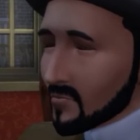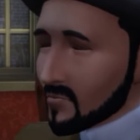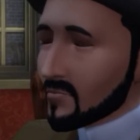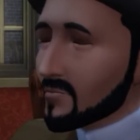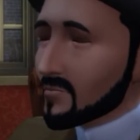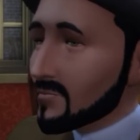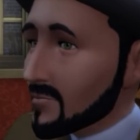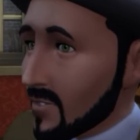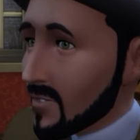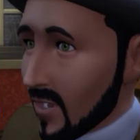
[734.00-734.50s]

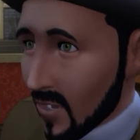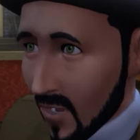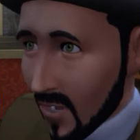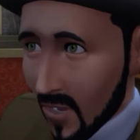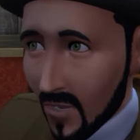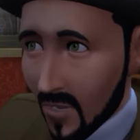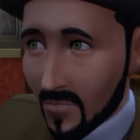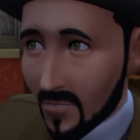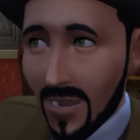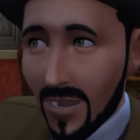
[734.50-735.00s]
It was found
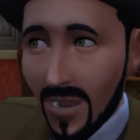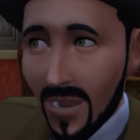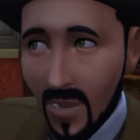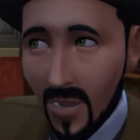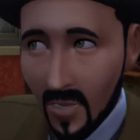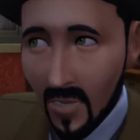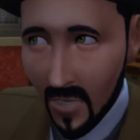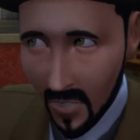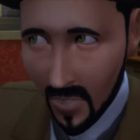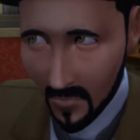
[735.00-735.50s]
near the
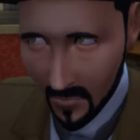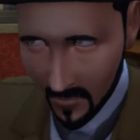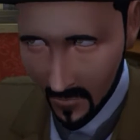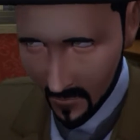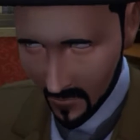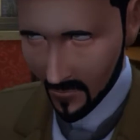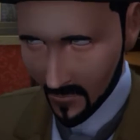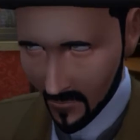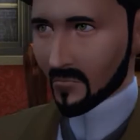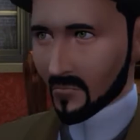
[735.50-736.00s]
bureau
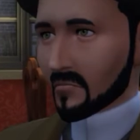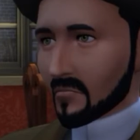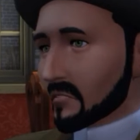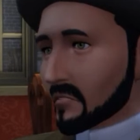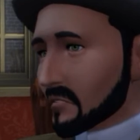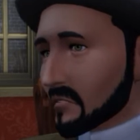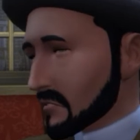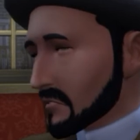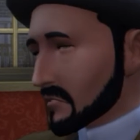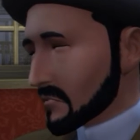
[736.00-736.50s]
and just to
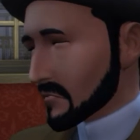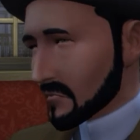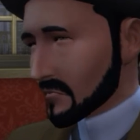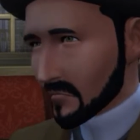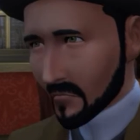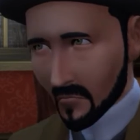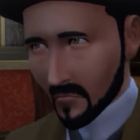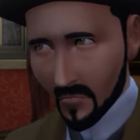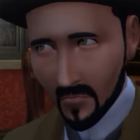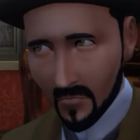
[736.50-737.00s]
the left
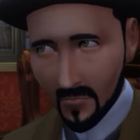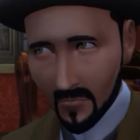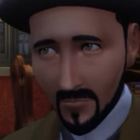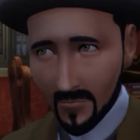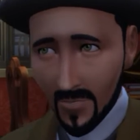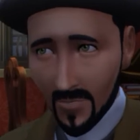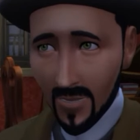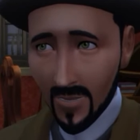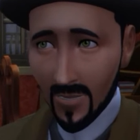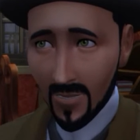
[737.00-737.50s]
of it,
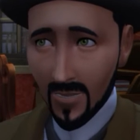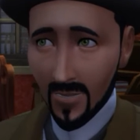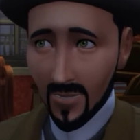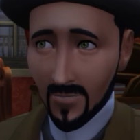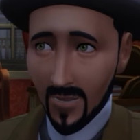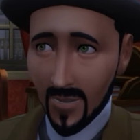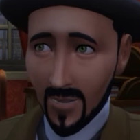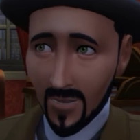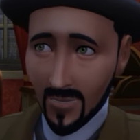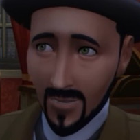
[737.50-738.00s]
as
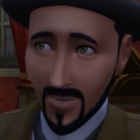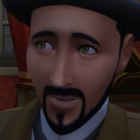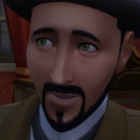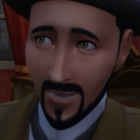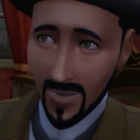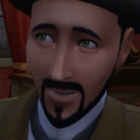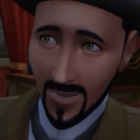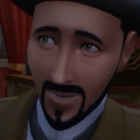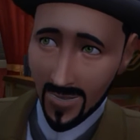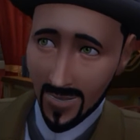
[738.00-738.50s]
marked upon
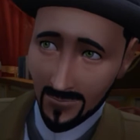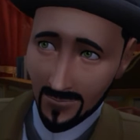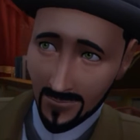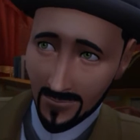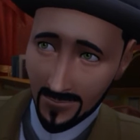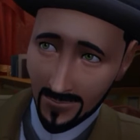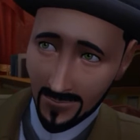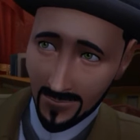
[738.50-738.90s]
that chart.